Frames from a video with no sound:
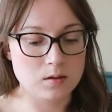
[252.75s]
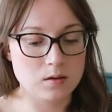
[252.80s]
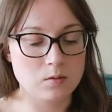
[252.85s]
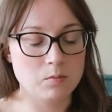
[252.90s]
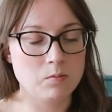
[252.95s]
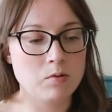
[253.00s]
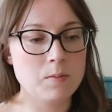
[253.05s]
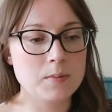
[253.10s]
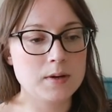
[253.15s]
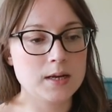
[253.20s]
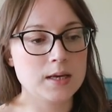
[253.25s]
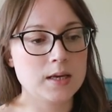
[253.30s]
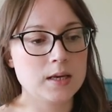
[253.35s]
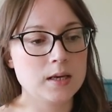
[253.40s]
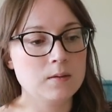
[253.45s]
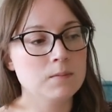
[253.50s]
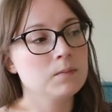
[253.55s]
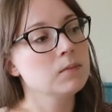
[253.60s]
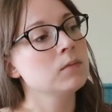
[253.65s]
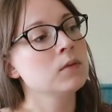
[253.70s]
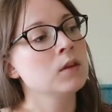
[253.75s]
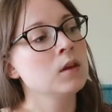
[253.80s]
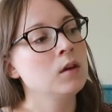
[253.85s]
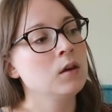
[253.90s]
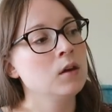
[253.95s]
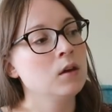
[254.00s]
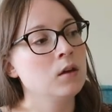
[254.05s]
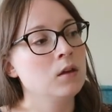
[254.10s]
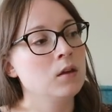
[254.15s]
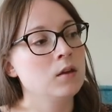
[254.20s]
It'll probably,
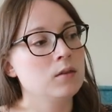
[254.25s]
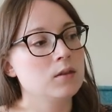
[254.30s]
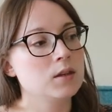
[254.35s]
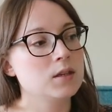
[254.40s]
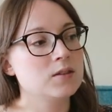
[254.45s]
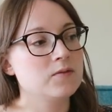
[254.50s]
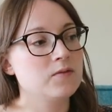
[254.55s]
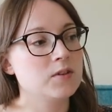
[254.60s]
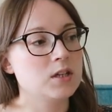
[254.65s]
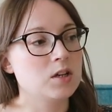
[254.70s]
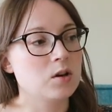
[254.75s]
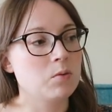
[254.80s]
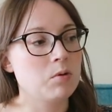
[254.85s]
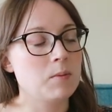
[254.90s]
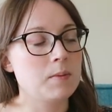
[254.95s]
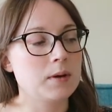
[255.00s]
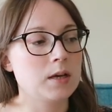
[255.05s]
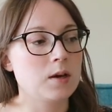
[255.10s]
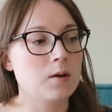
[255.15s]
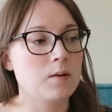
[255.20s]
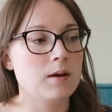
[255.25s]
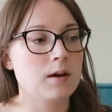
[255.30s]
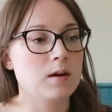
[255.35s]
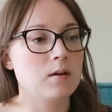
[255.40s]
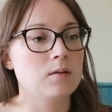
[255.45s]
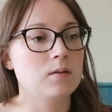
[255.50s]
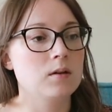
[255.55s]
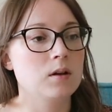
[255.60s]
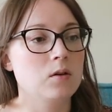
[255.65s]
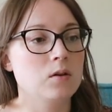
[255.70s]
this video will probably go
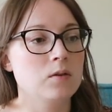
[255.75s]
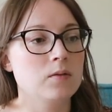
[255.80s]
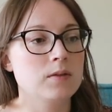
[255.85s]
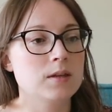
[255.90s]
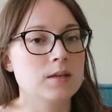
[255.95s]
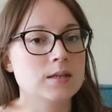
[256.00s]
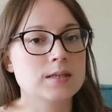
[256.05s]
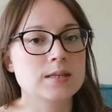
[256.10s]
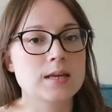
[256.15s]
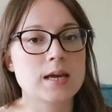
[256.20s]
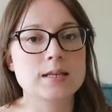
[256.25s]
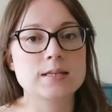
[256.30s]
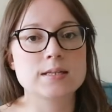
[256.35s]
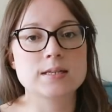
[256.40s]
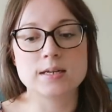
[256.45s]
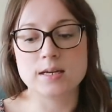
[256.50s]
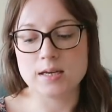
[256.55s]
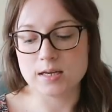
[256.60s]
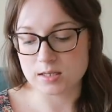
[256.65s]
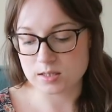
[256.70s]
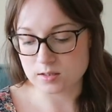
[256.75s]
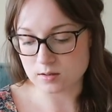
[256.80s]
out on the Saturday,